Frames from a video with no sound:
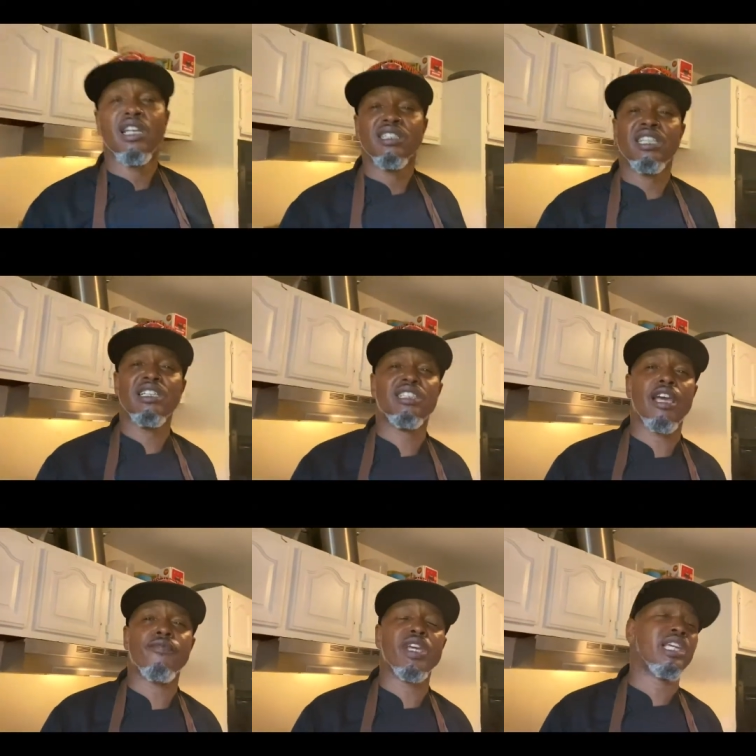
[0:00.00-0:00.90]

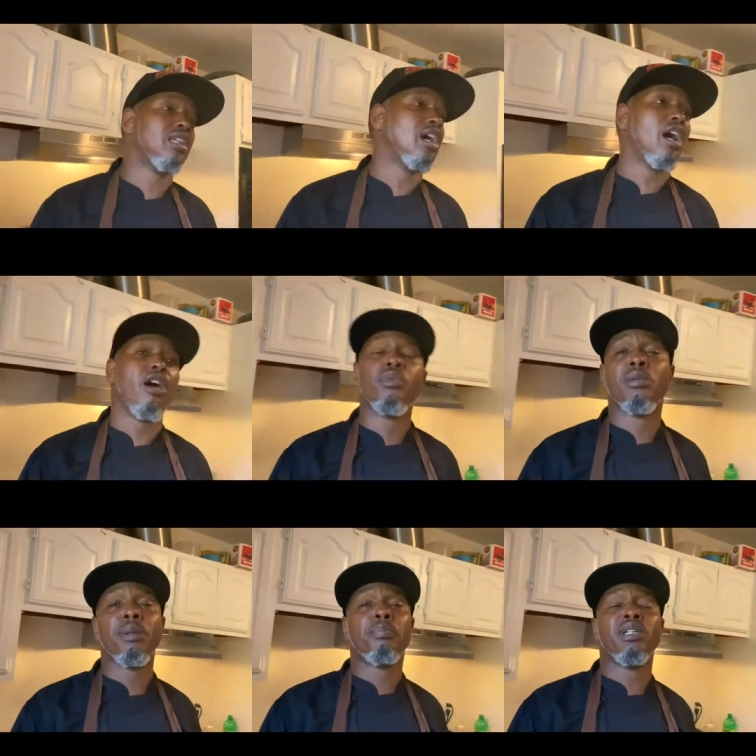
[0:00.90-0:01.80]
DJ Vicky Love, we
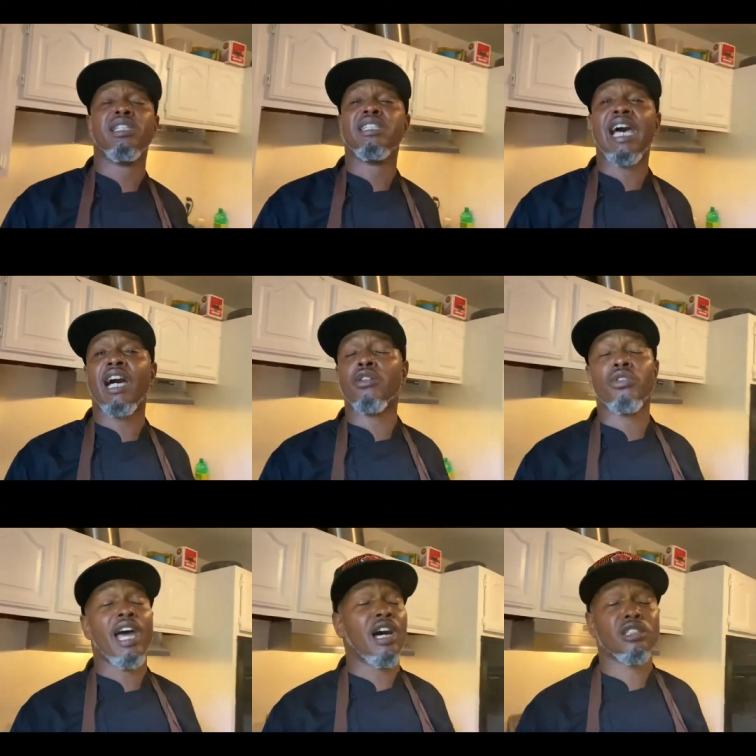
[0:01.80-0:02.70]
gonna be putting it down on
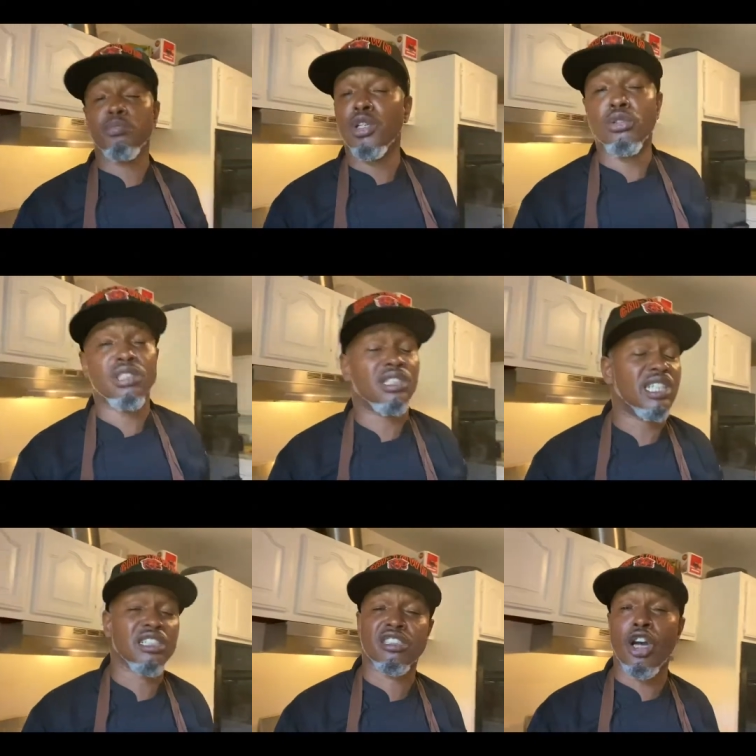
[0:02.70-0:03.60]
the house music
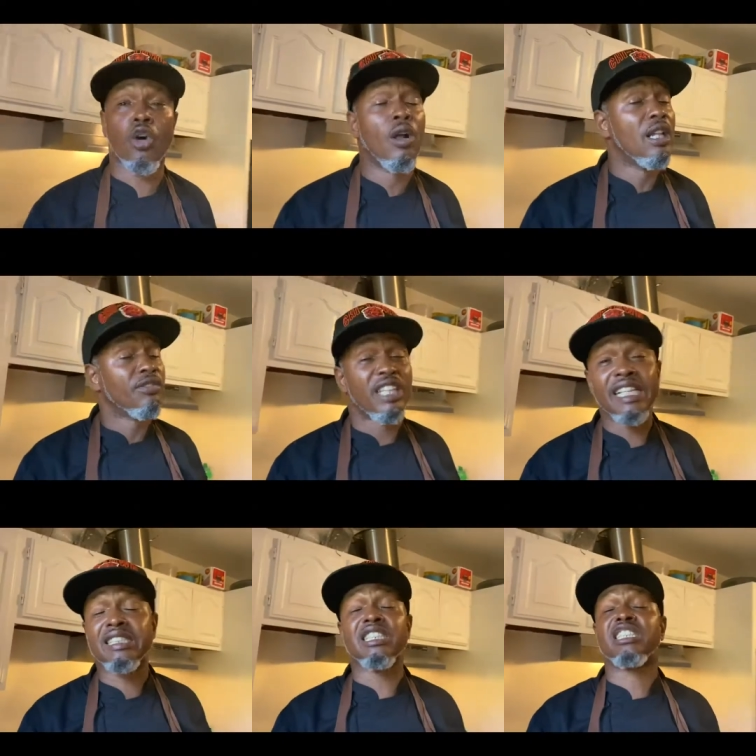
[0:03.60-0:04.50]
disco.
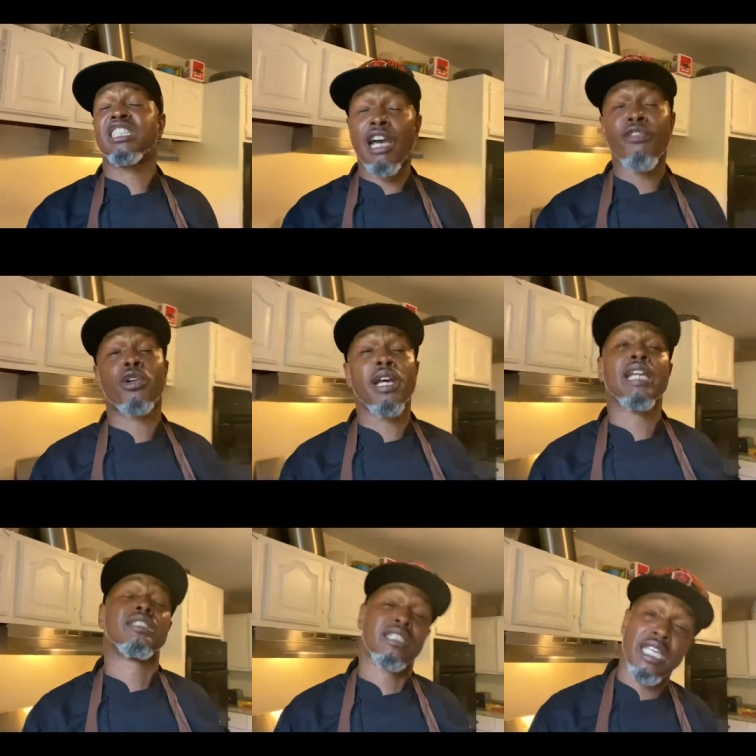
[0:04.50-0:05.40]
This is Chef
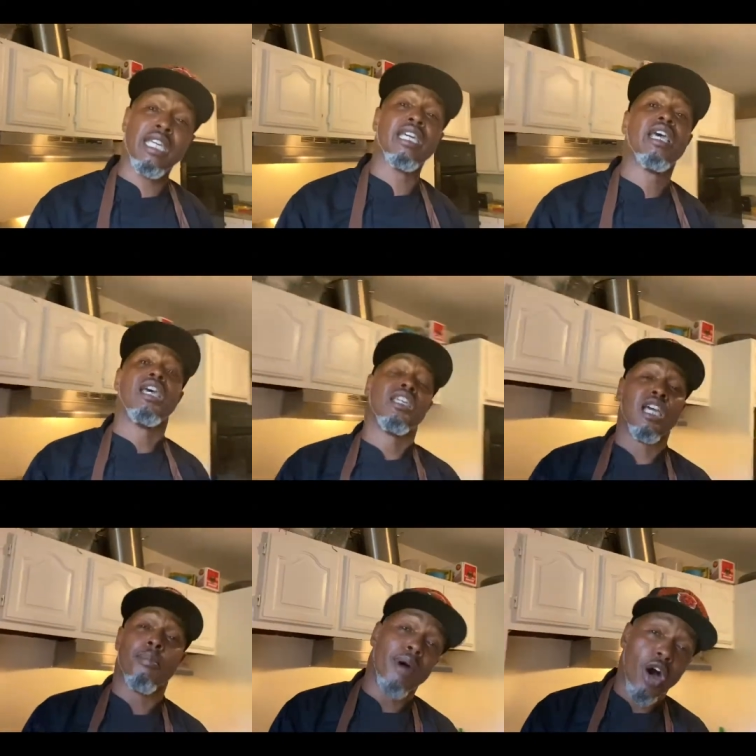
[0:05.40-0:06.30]
Craig C,
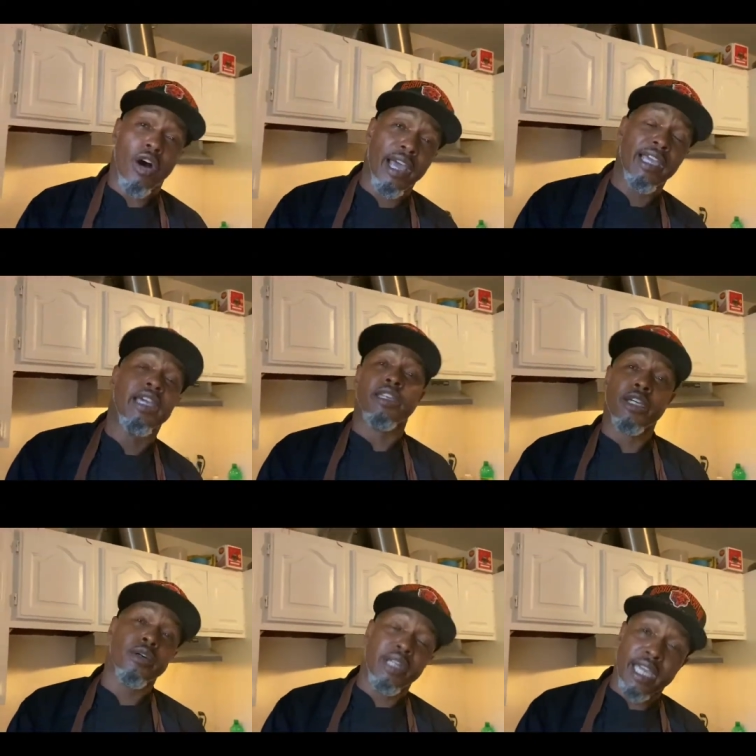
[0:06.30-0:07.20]
your boy,
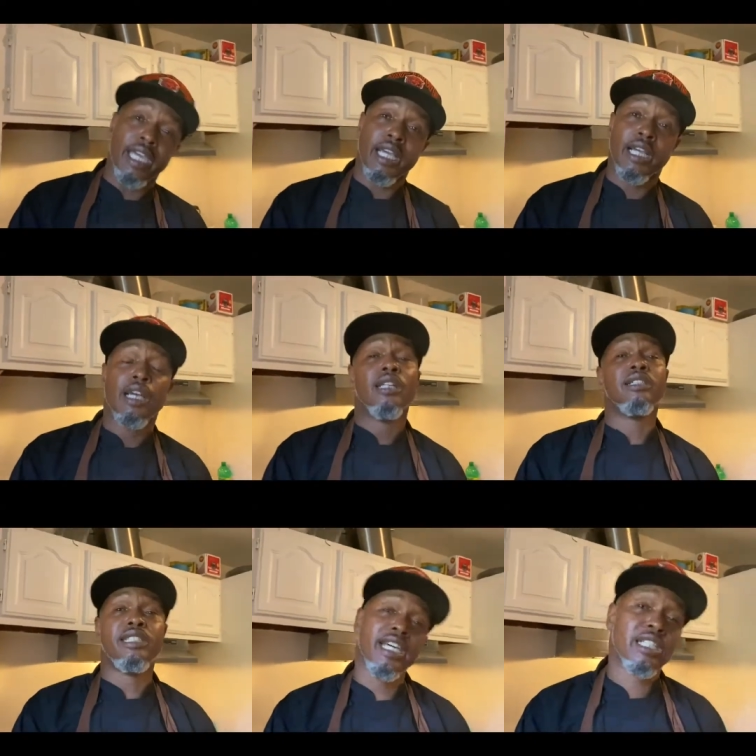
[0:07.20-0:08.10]
you dig,
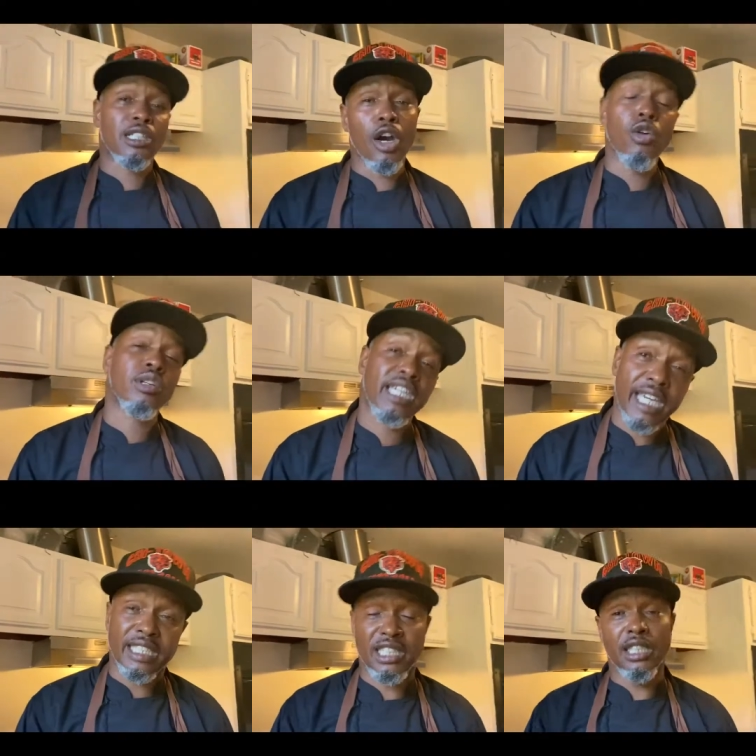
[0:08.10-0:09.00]
Disco
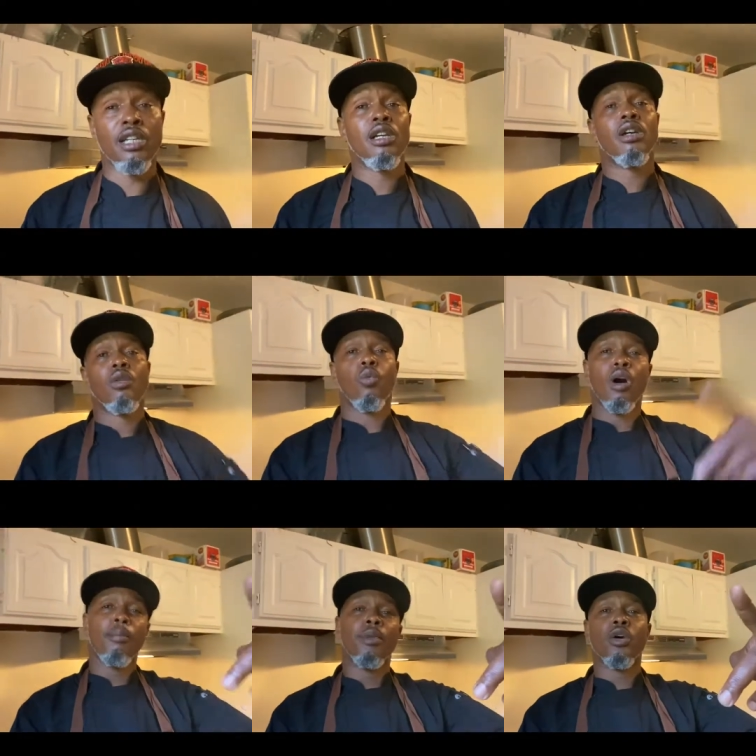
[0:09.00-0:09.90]
Kitchen.
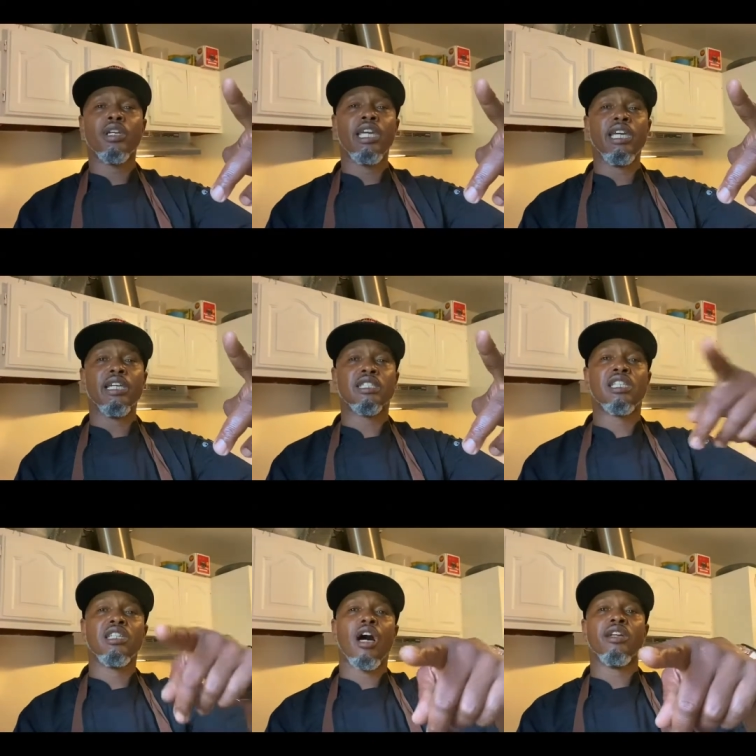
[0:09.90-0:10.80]
One more again. See
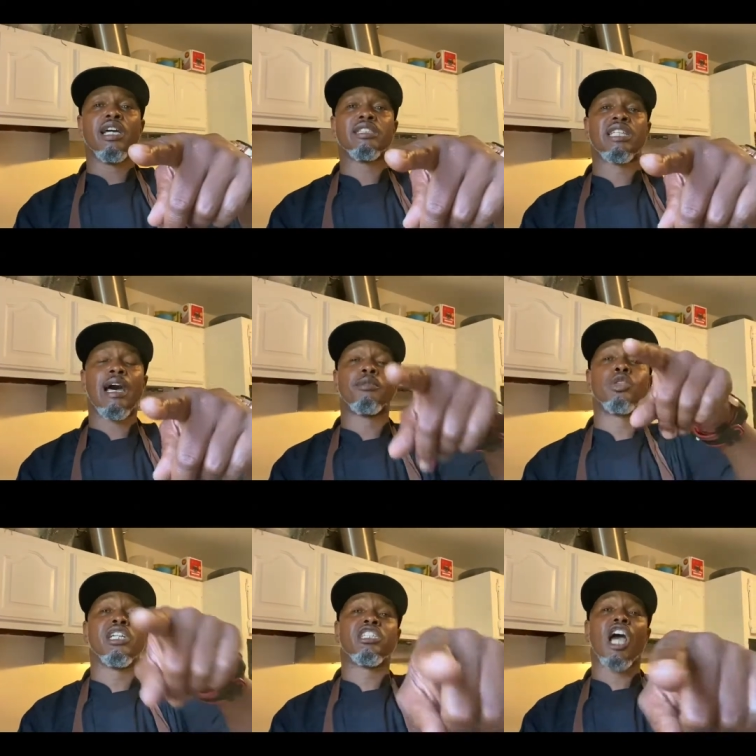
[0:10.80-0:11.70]
y'all next time.
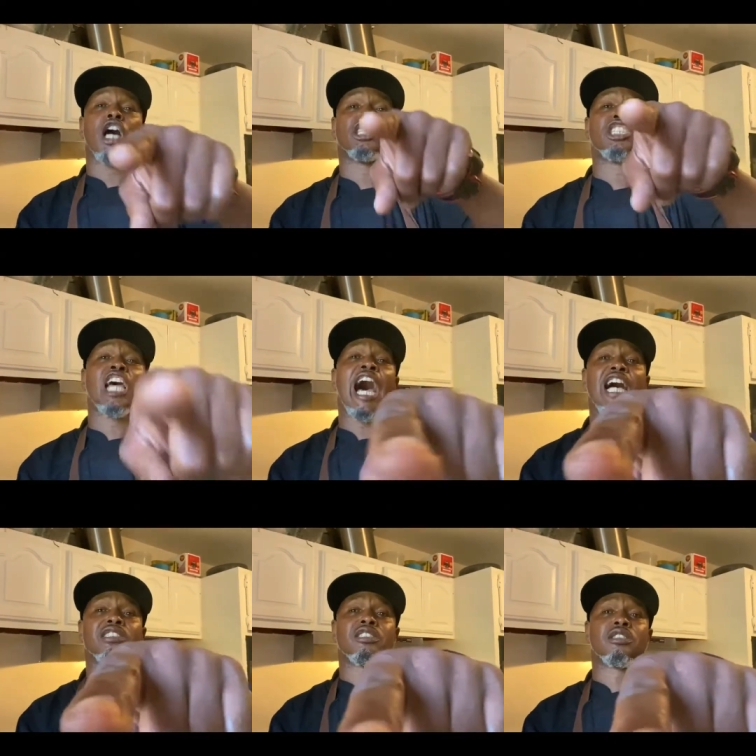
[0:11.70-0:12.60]
Drink y'all
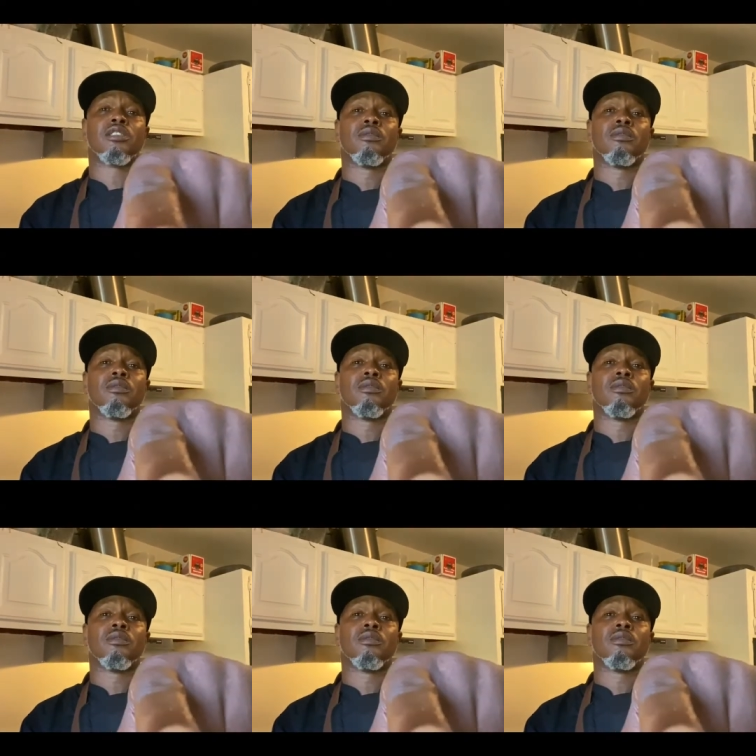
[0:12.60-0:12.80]
shots.